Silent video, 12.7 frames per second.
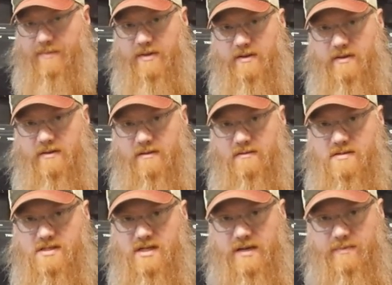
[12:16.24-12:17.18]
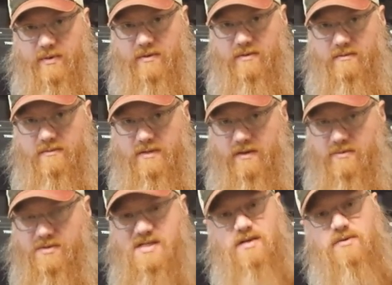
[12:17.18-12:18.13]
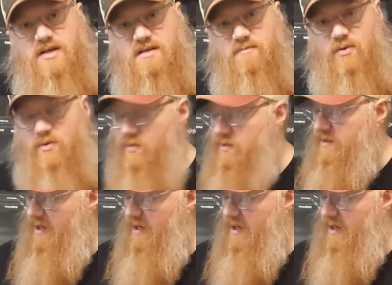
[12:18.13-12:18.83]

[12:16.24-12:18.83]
the sleeper, you know, silky smooth.